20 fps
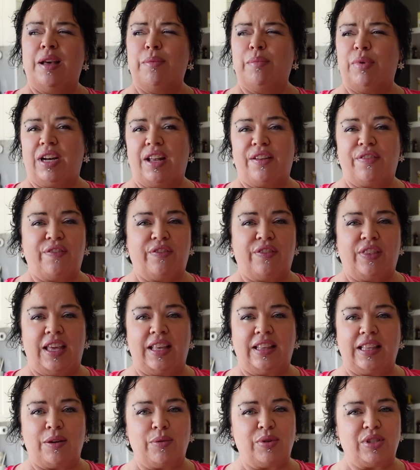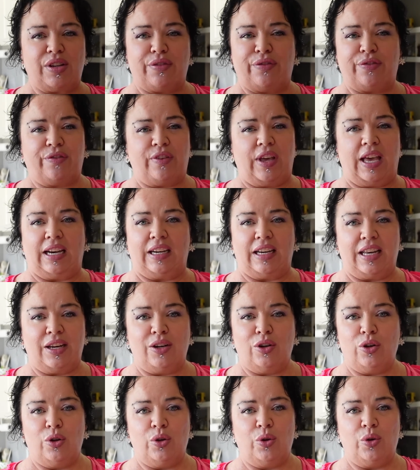but I think that was a fairly
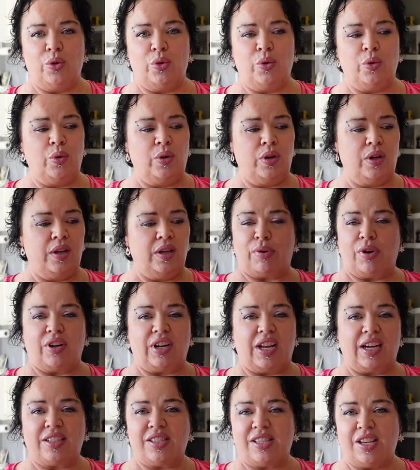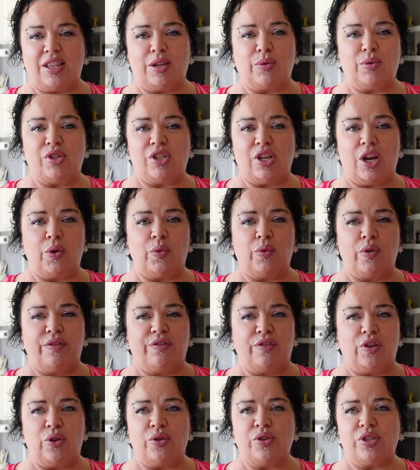new product, so there was no
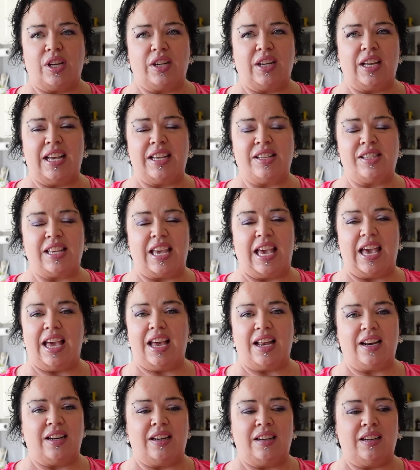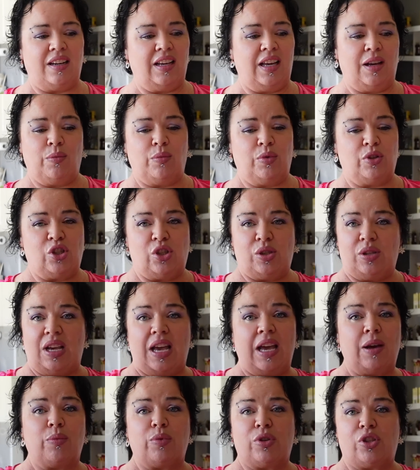reviews on it as yet, and it was
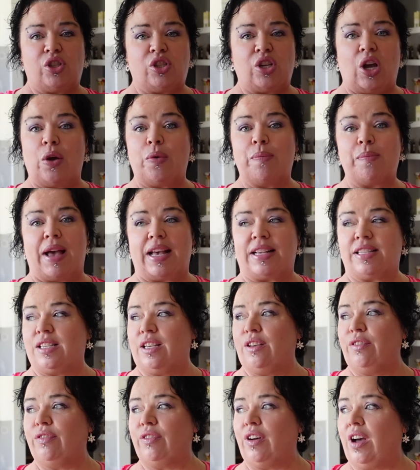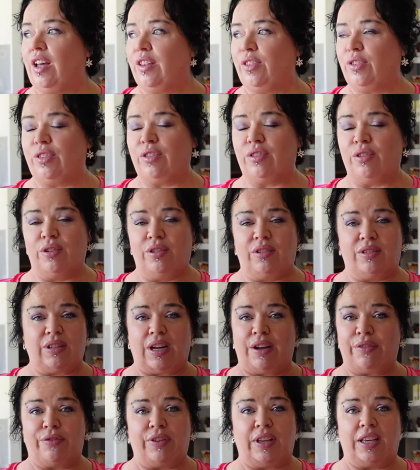so massive.
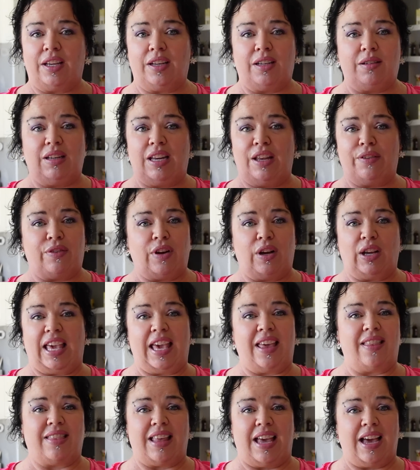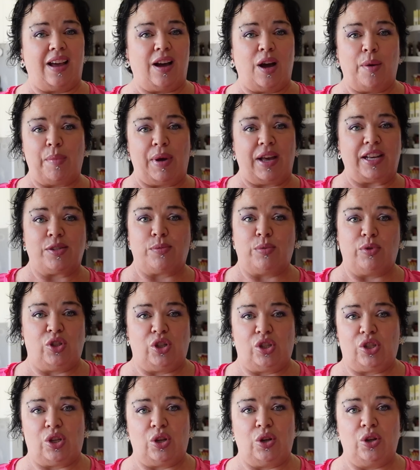I figured if I get that, I may as well
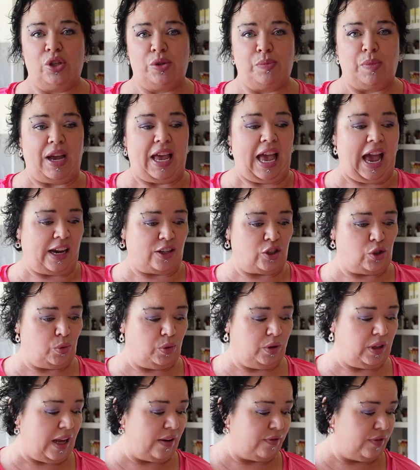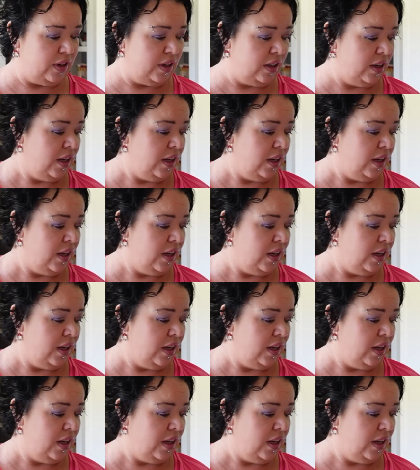just use my actual oven,